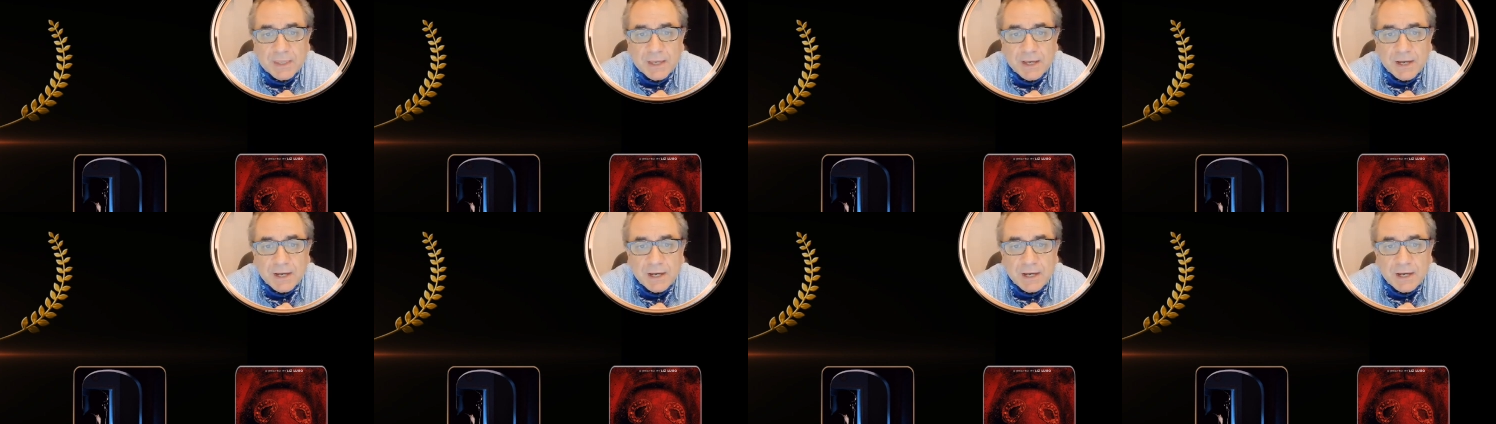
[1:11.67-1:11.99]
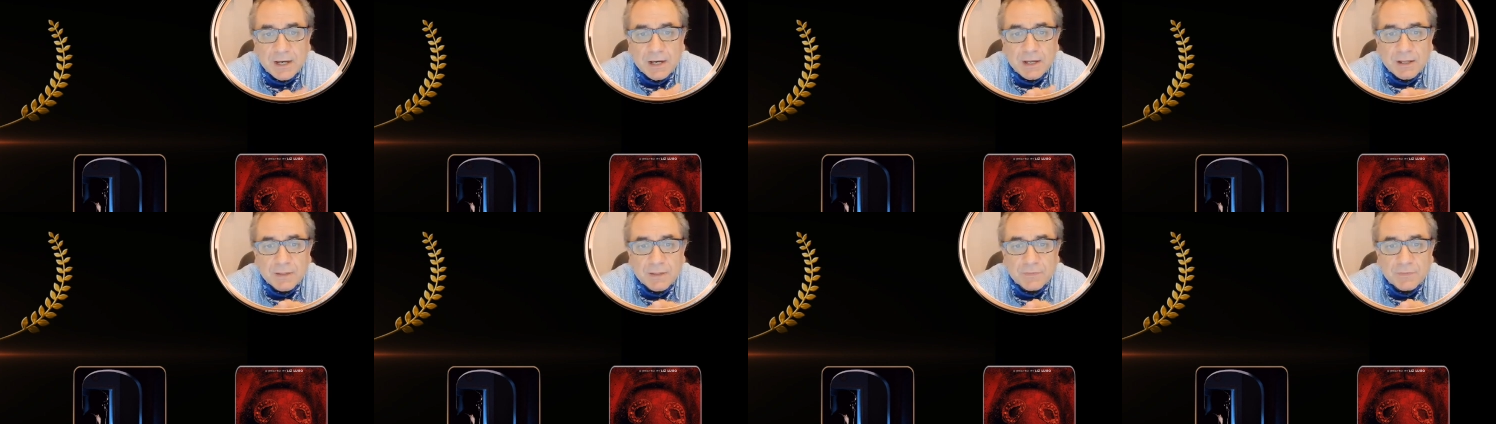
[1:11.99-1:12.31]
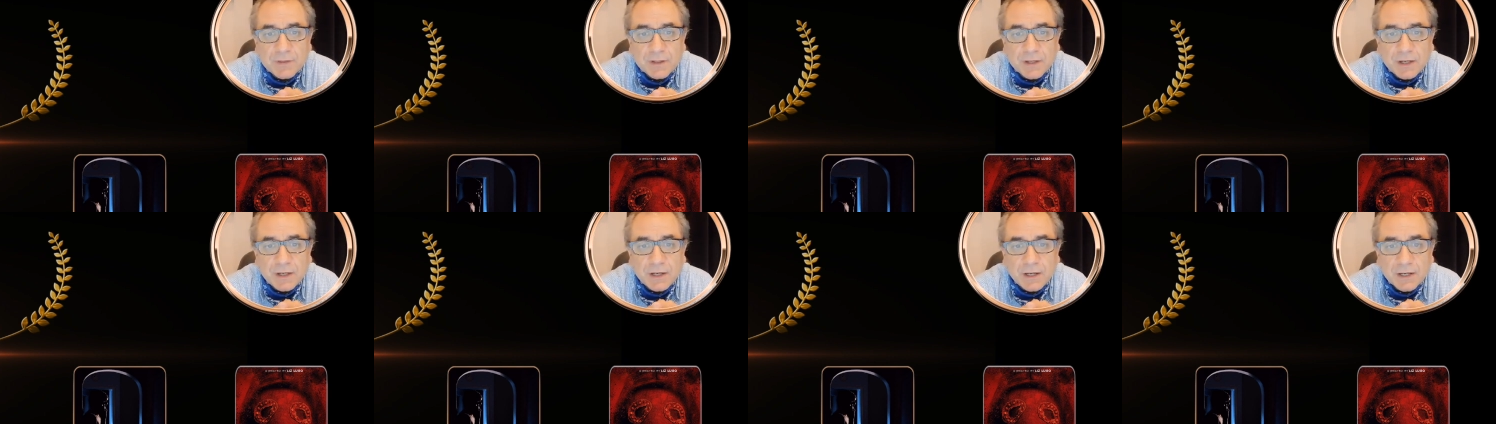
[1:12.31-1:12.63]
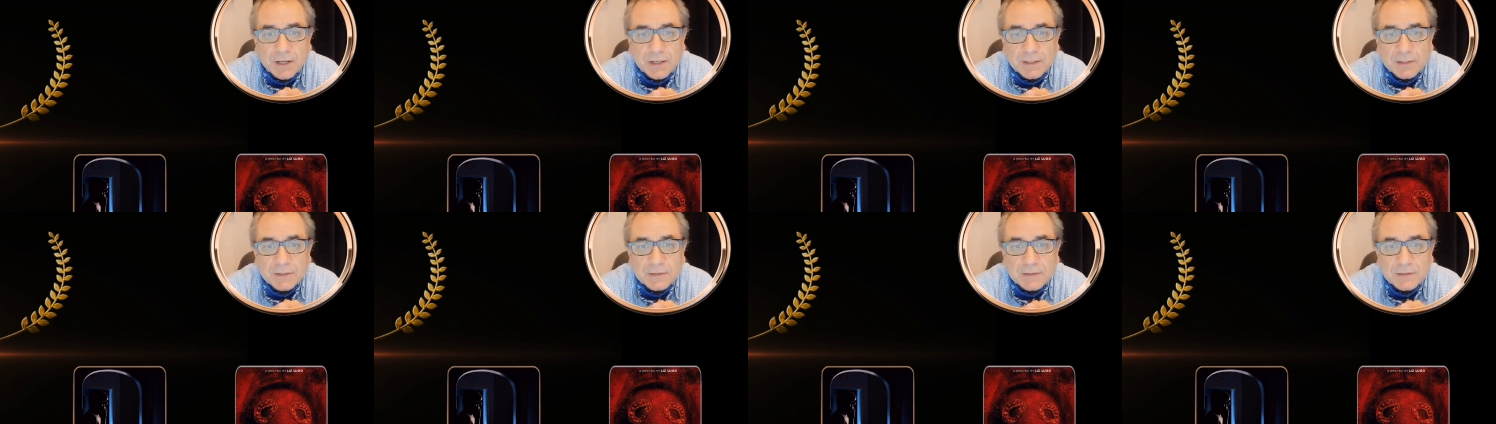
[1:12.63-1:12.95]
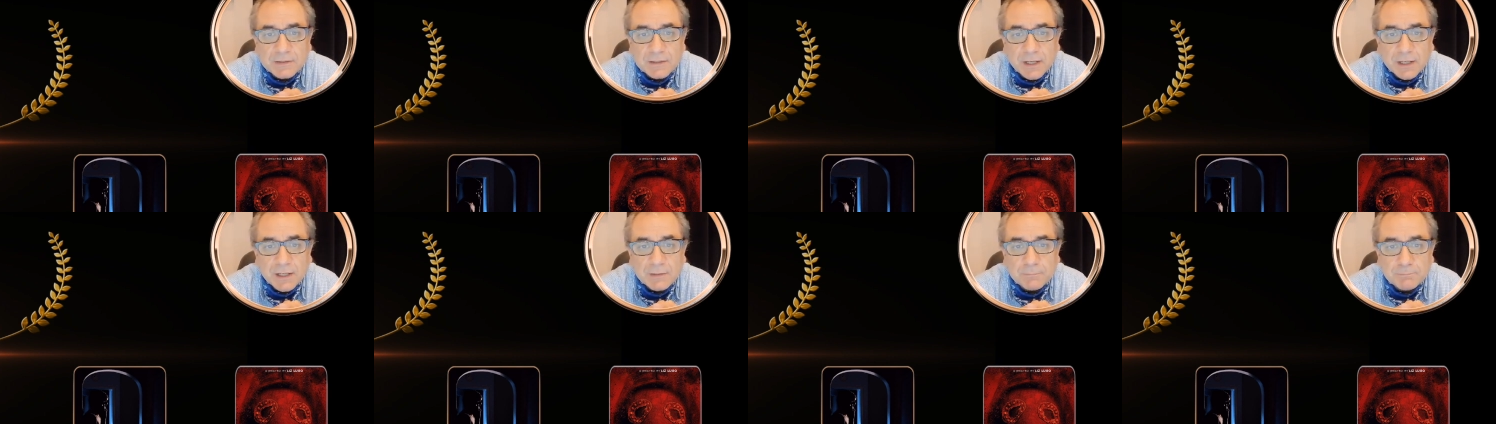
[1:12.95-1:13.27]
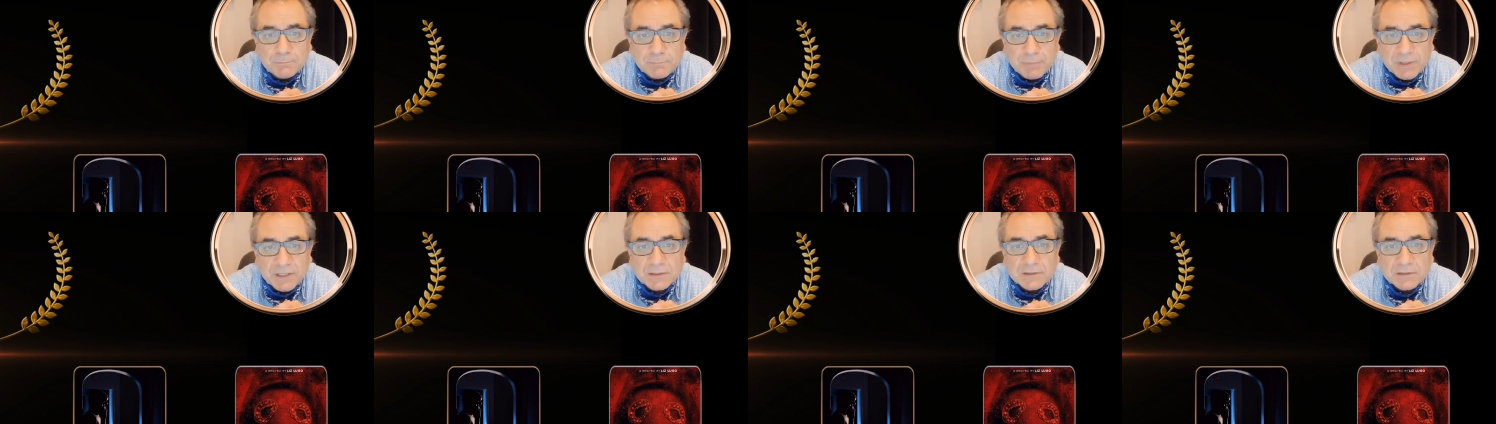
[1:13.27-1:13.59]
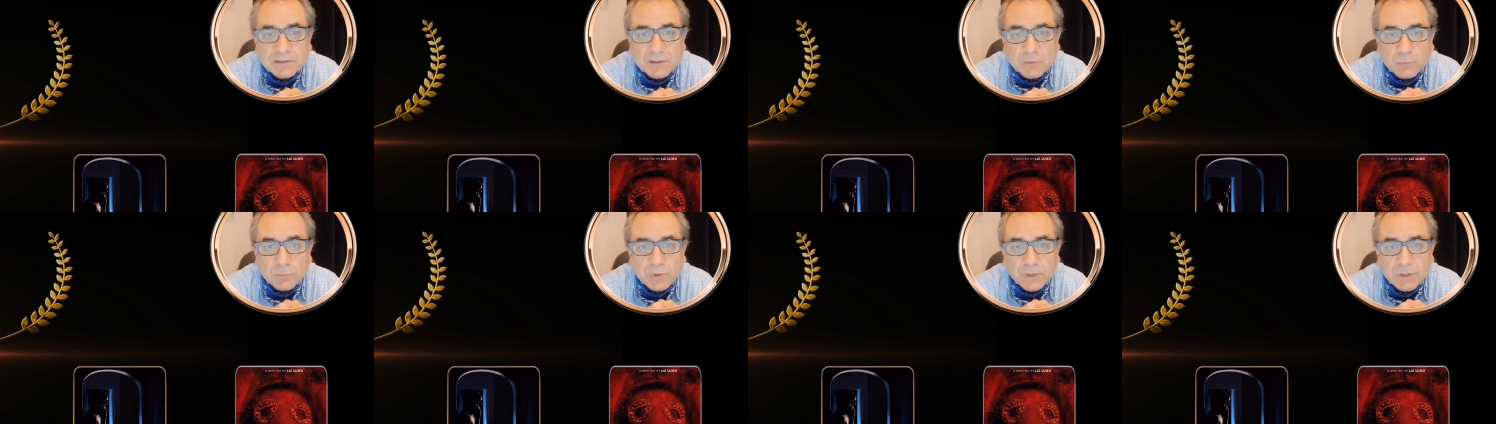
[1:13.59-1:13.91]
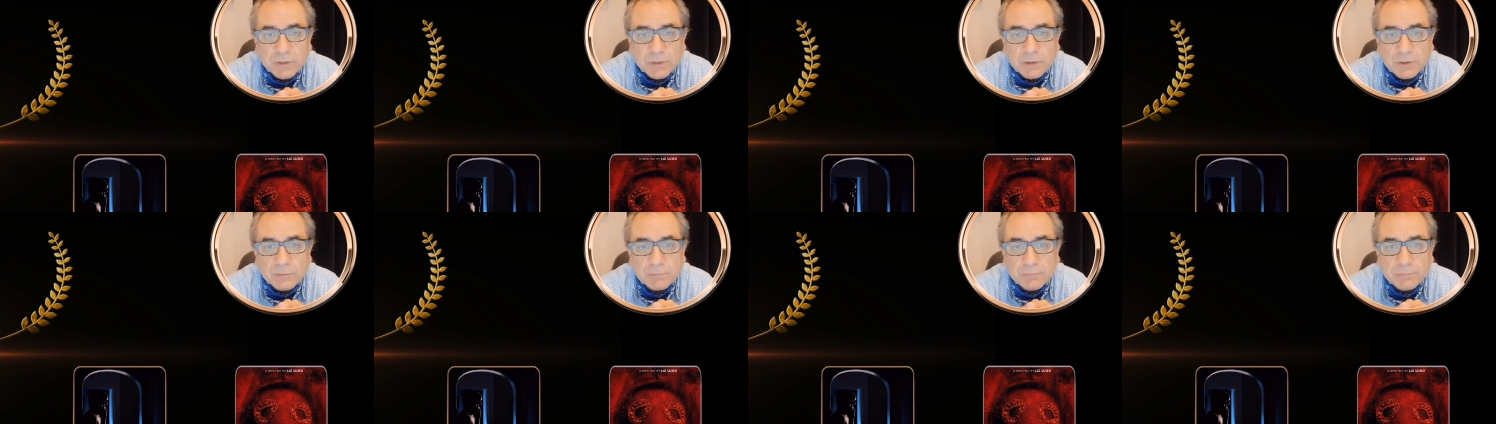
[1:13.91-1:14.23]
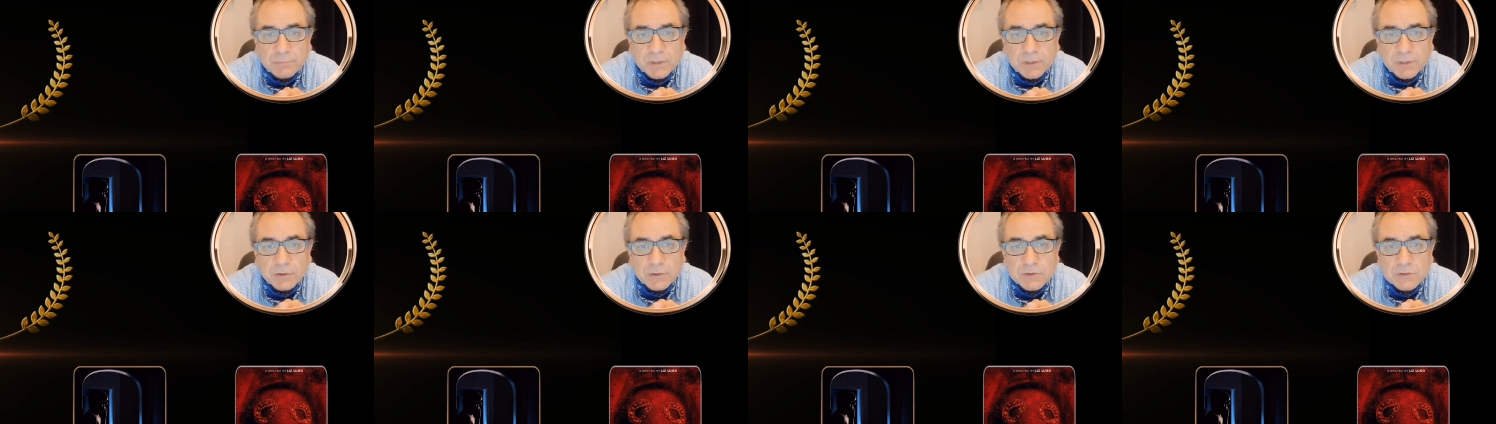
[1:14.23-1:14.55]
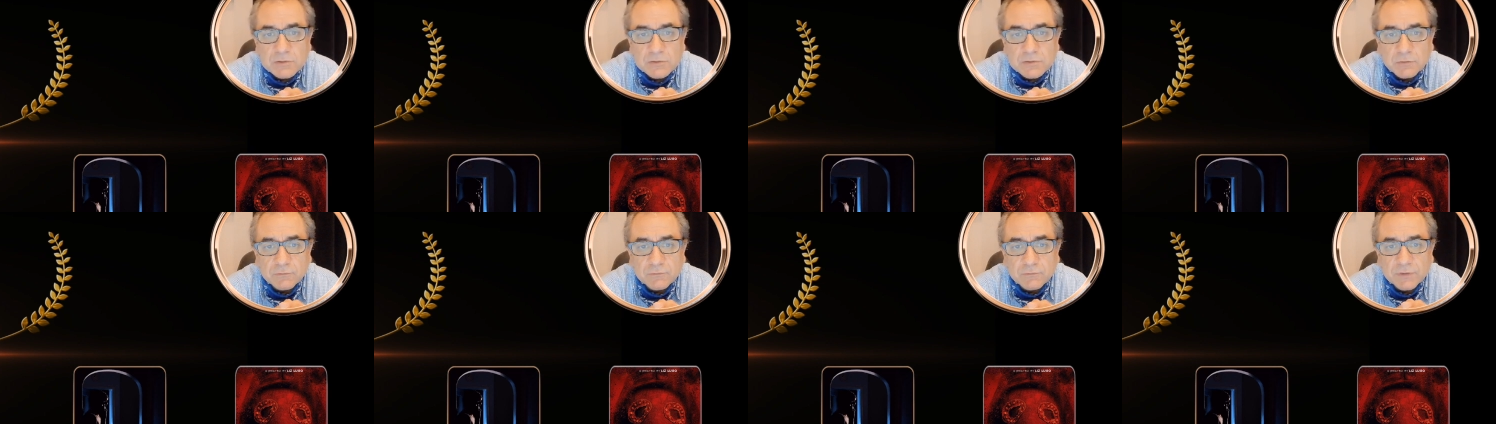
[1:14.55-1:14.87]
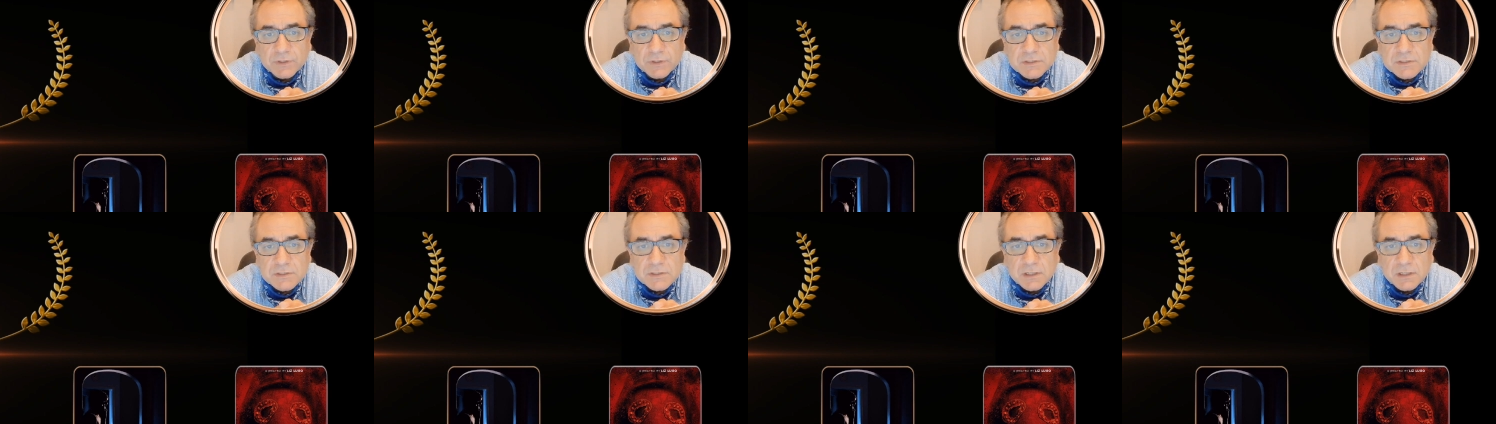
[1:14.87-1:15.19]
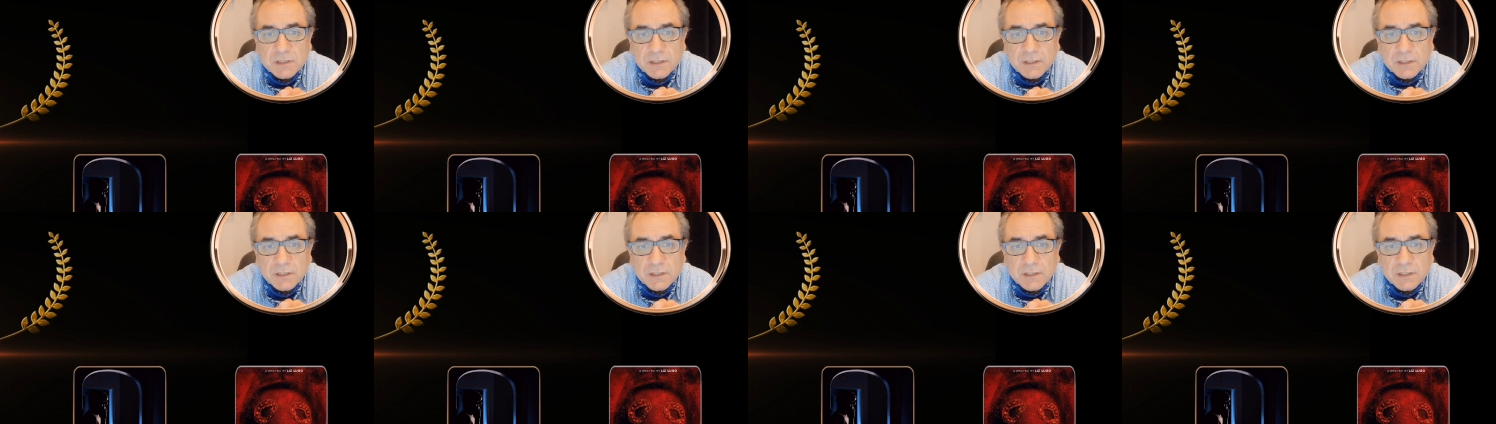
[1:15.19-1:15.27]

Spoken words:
I picked the winner because of its